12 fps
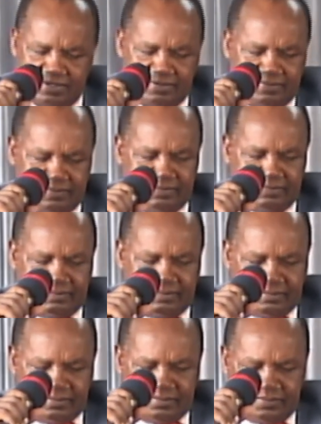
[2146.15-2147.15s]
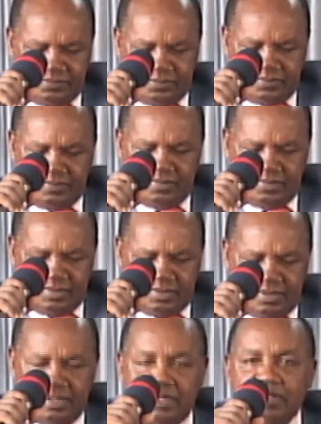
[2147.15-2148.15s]

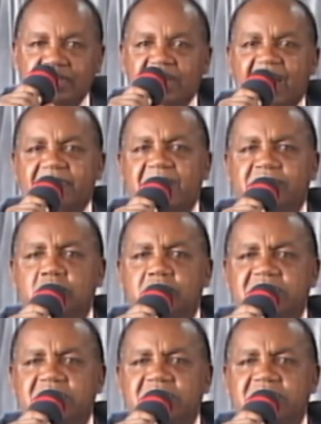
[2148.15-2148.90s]
and that you